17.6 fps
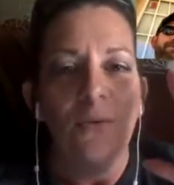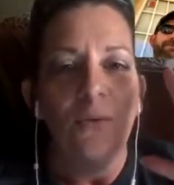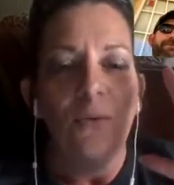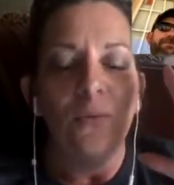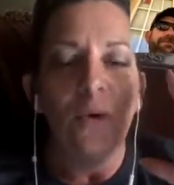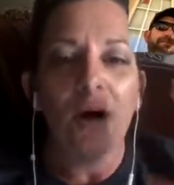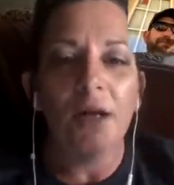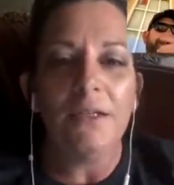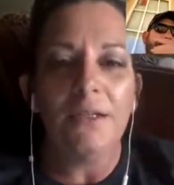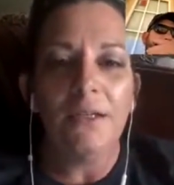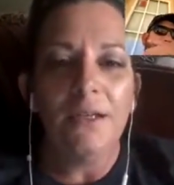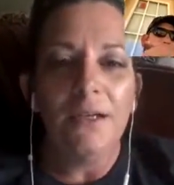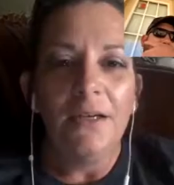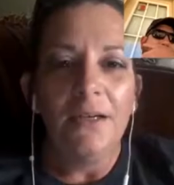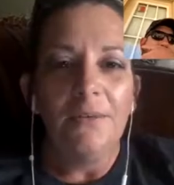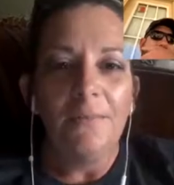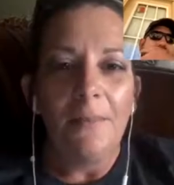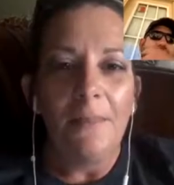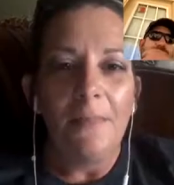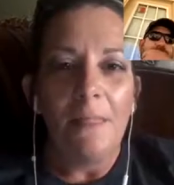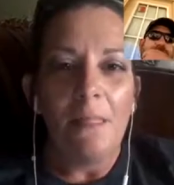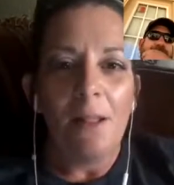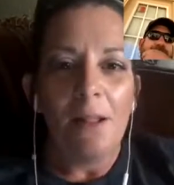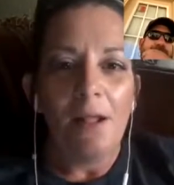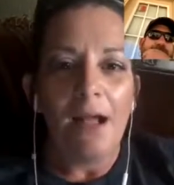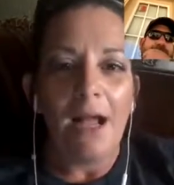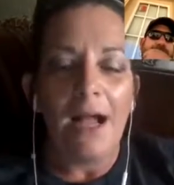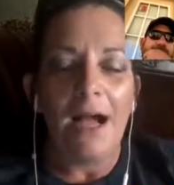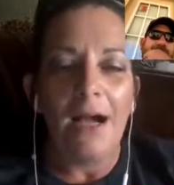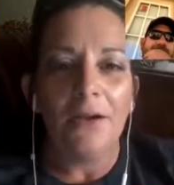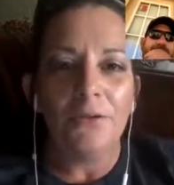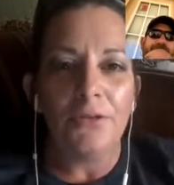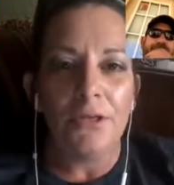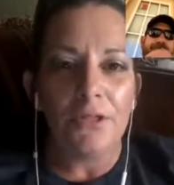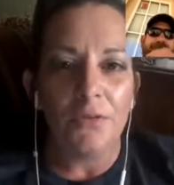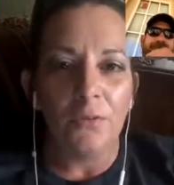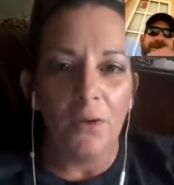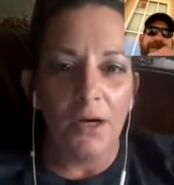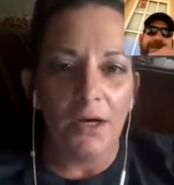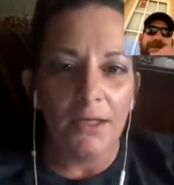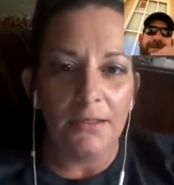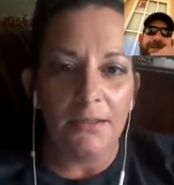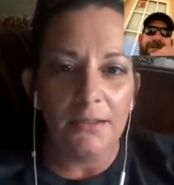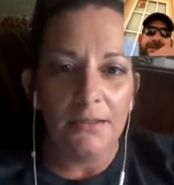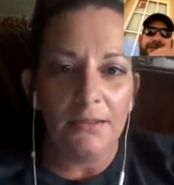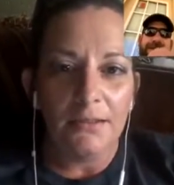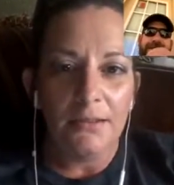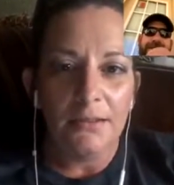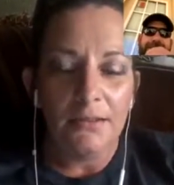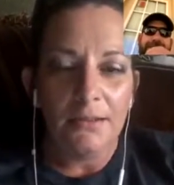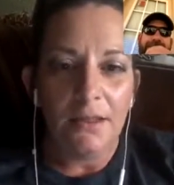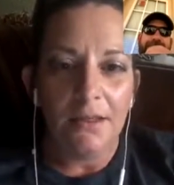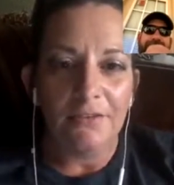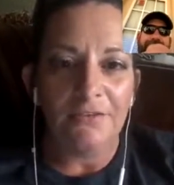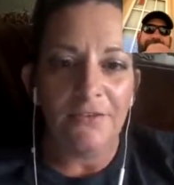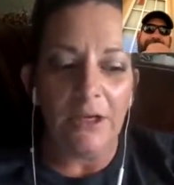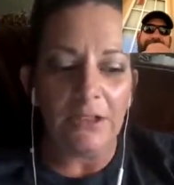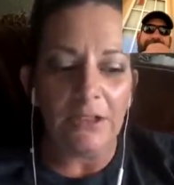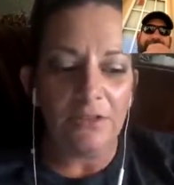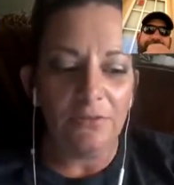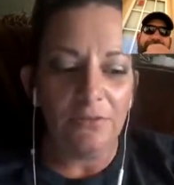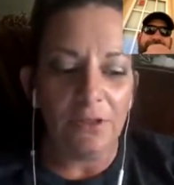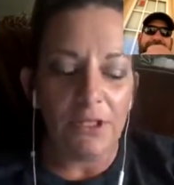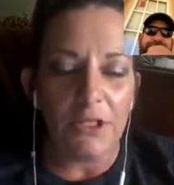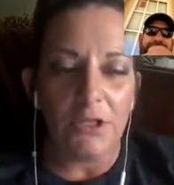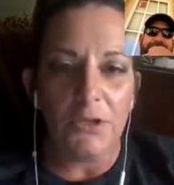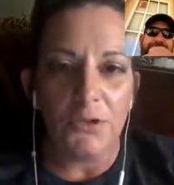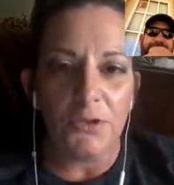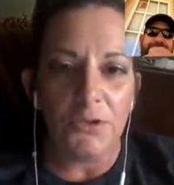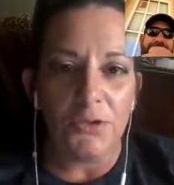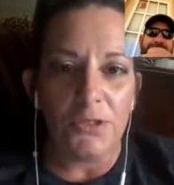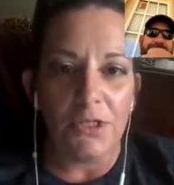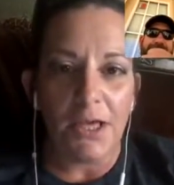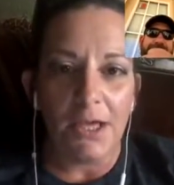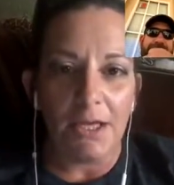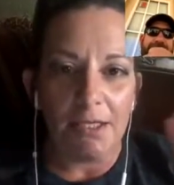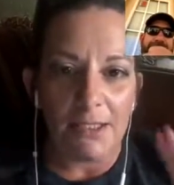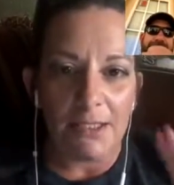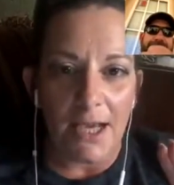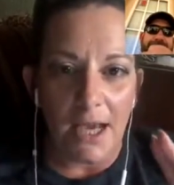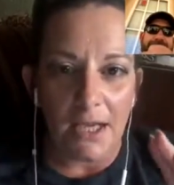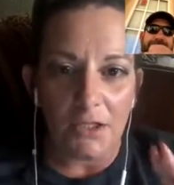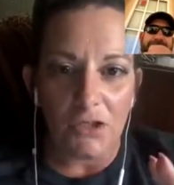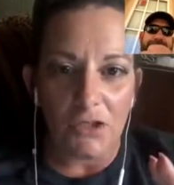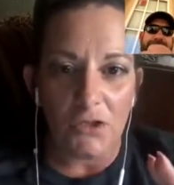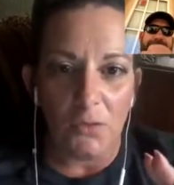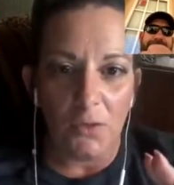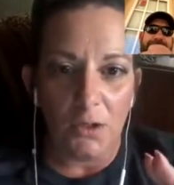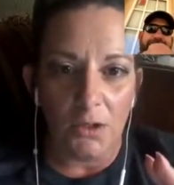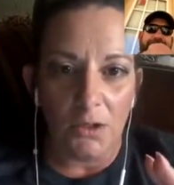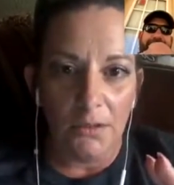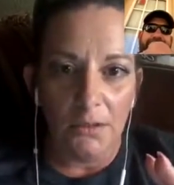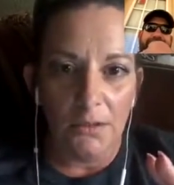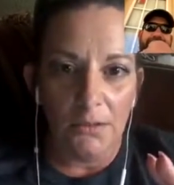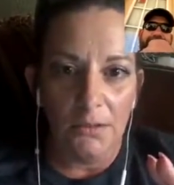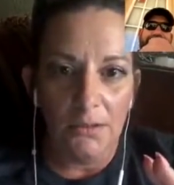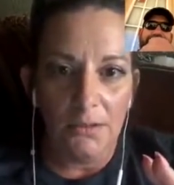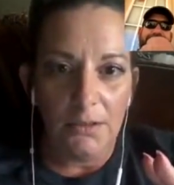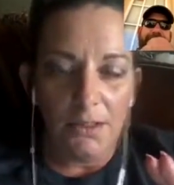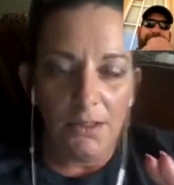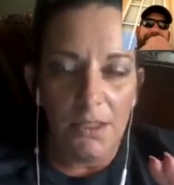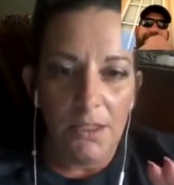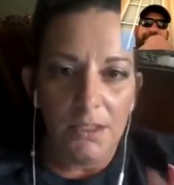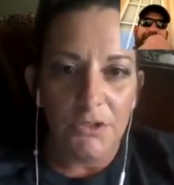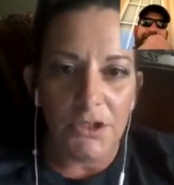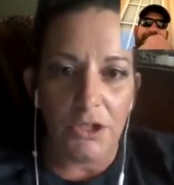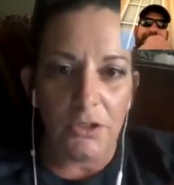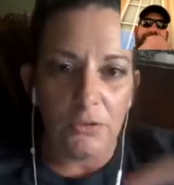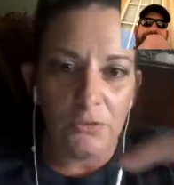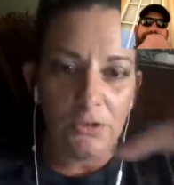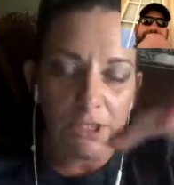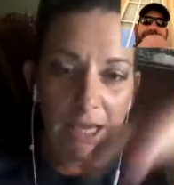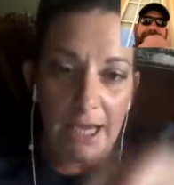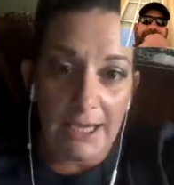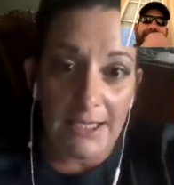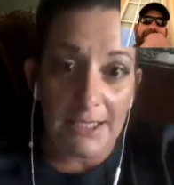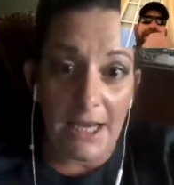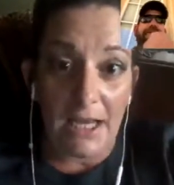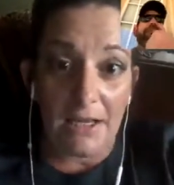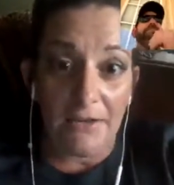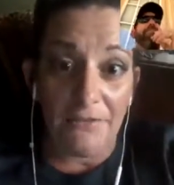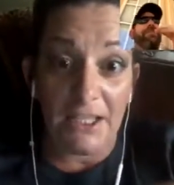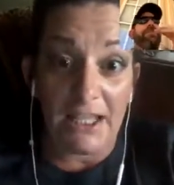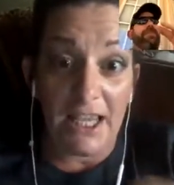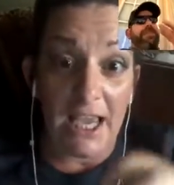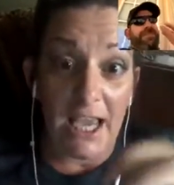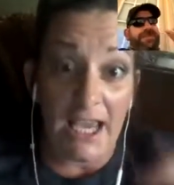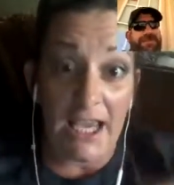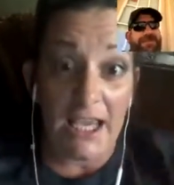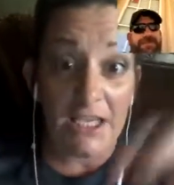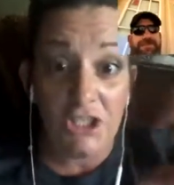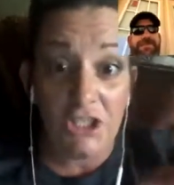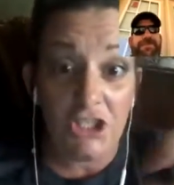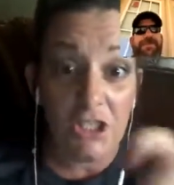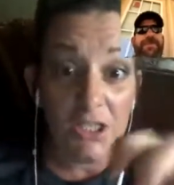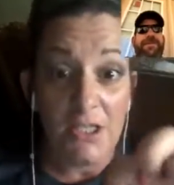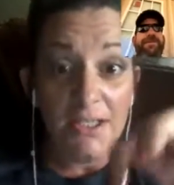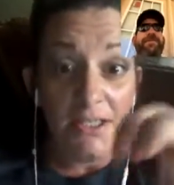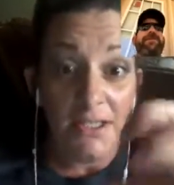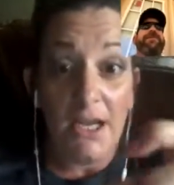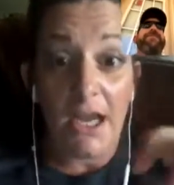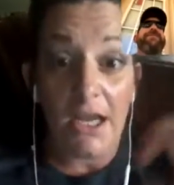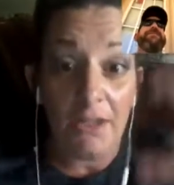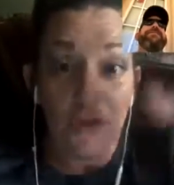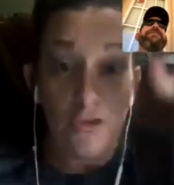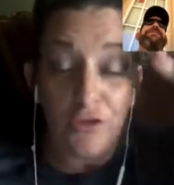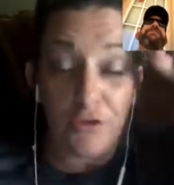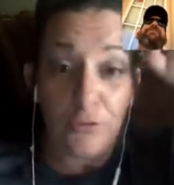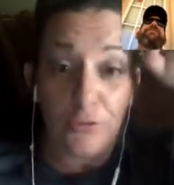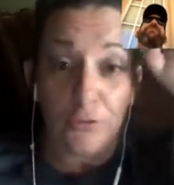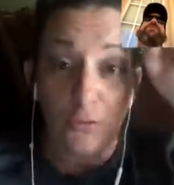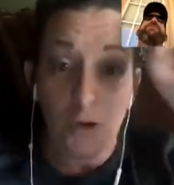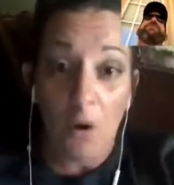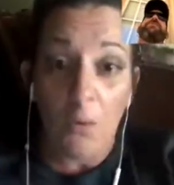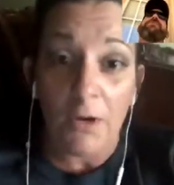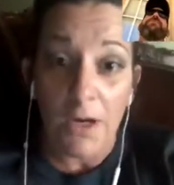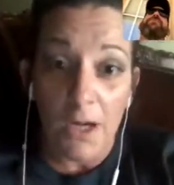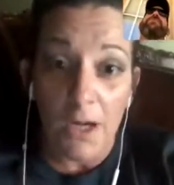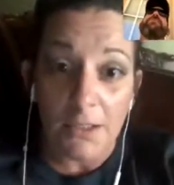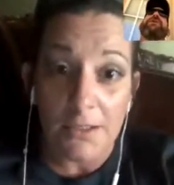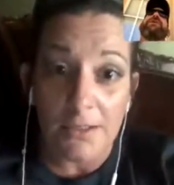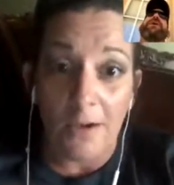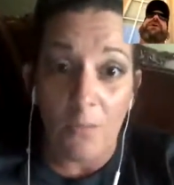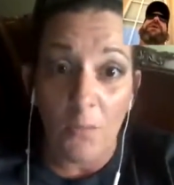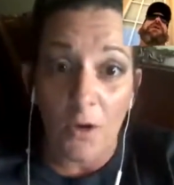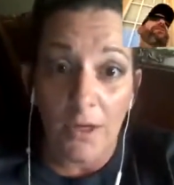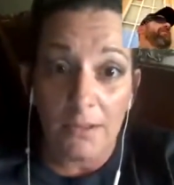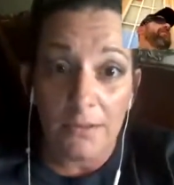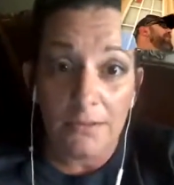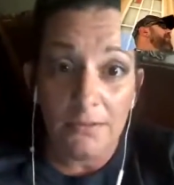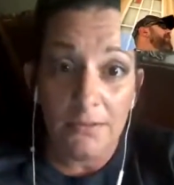how does one effectively use an attack squirrel? Do you take it out of the cage and throw it on someone?